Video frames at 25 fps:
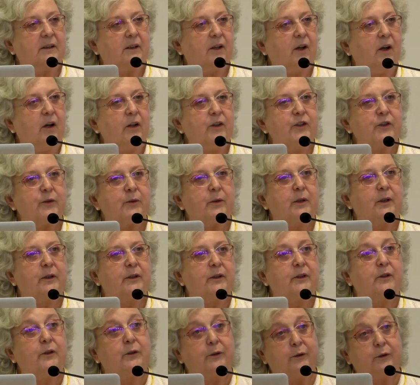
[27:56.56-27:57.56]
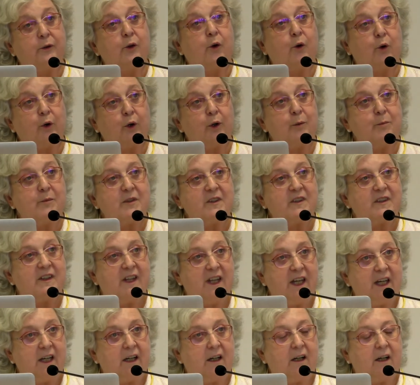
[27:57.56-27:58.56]
cultural norms
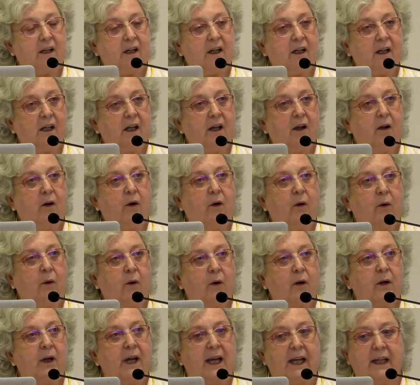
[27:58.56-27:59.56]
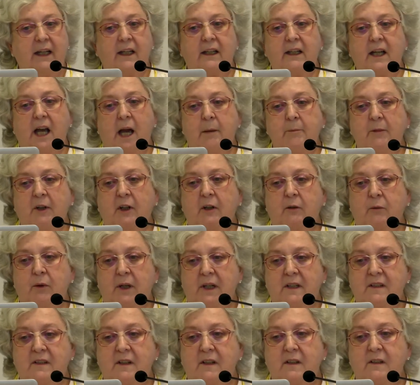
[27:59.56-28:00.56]
there or economic
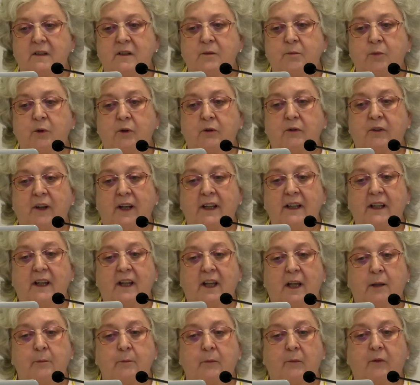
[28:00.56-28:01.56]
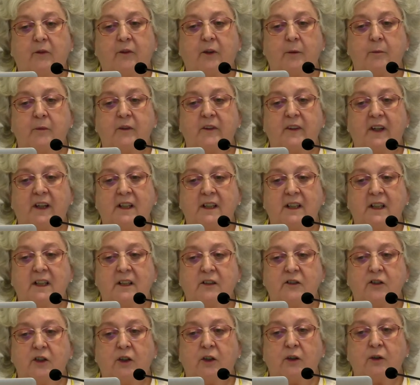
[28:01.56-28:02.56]
reasons prevent them from sending
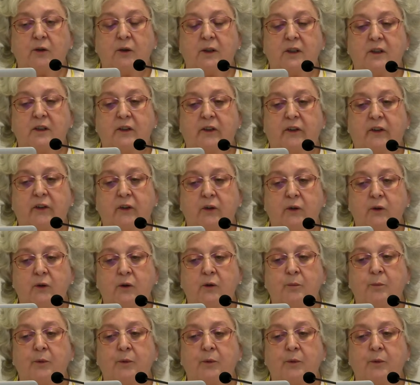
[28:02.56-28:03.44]
children to school,